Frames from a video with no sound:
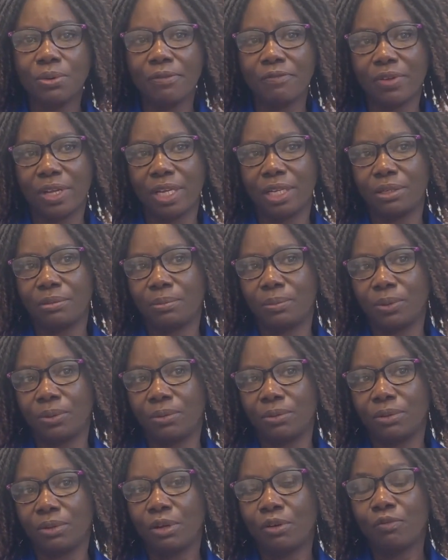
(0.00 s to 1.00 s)
available
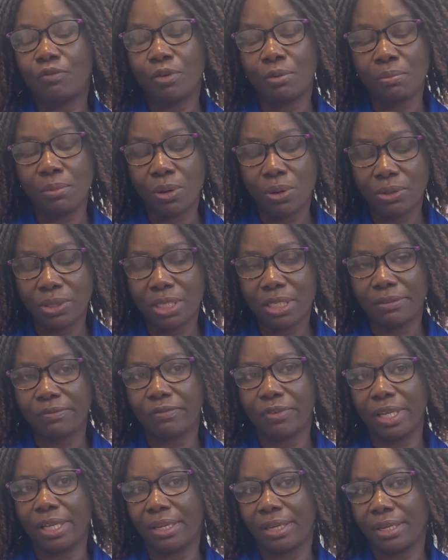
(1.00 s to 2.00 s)
for more
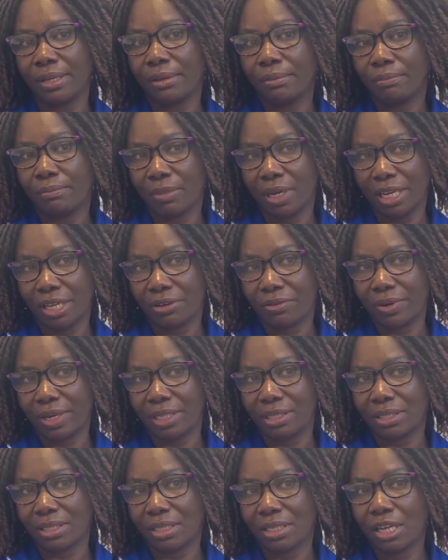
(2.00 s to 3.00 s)
severe
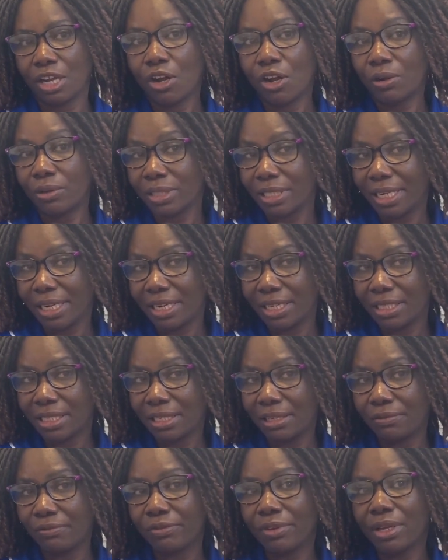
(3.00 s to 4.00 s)
migraines.
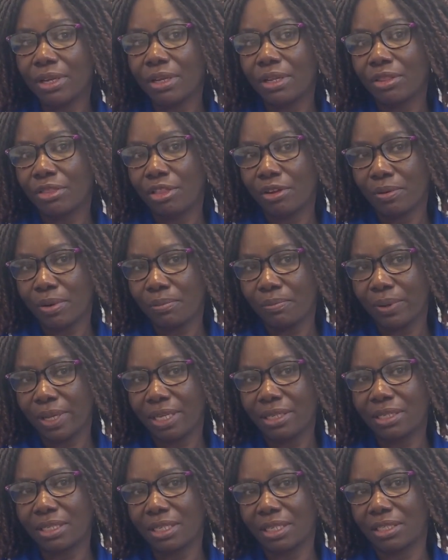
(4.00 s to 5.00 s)
Alternative therapies
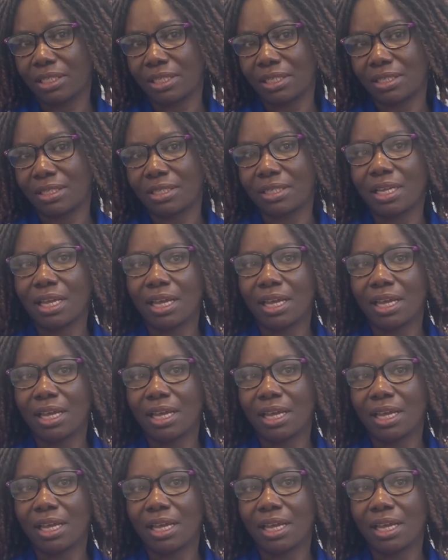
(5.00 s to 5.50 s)
such as